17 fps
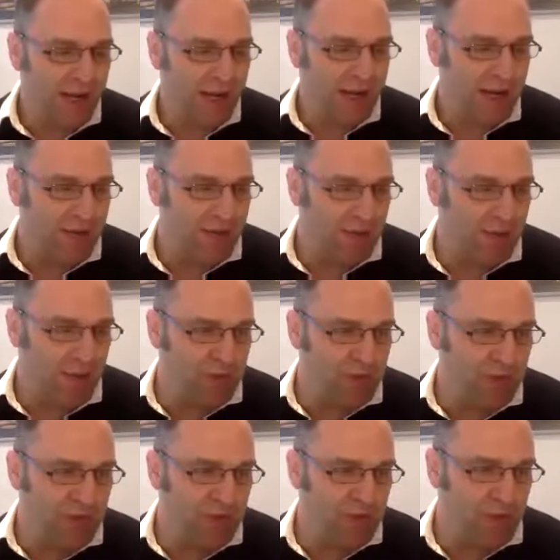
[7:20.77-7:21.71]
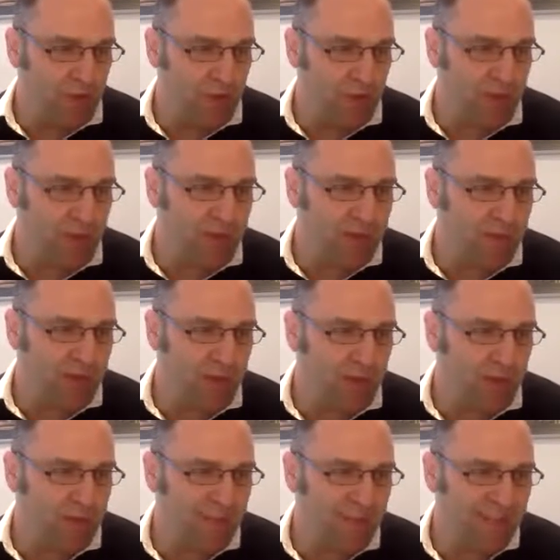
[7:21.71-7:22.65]
And they probably just don't think about
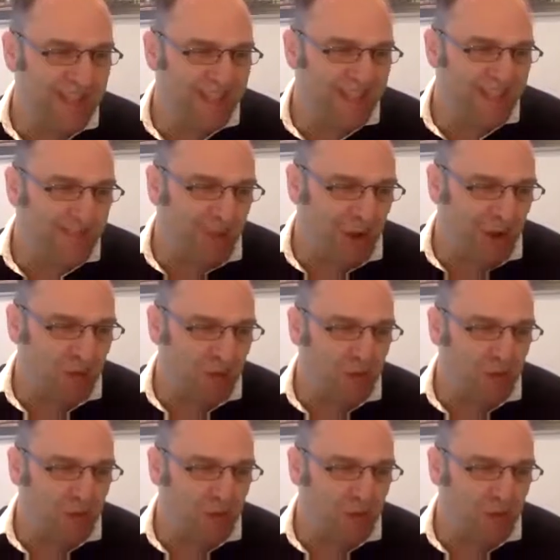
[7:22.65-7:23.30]
a business model